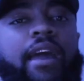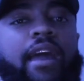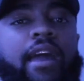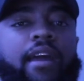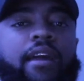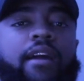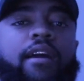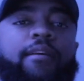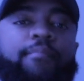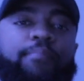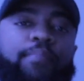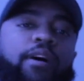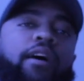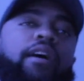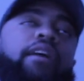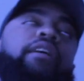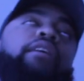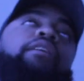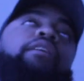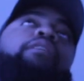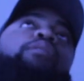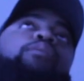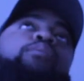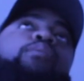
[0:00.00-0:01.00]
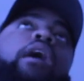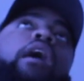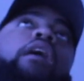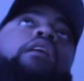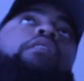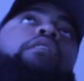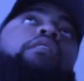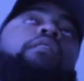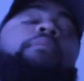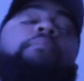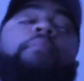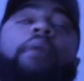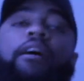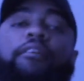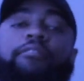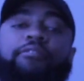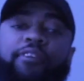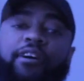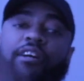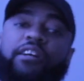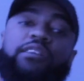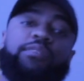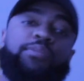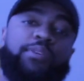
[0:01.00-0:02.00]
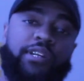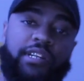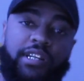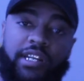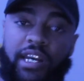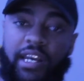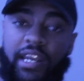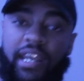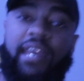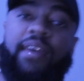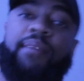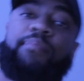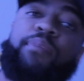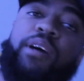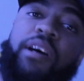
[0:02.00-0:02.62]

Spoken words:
Gang party, welcome, my friends, where shit get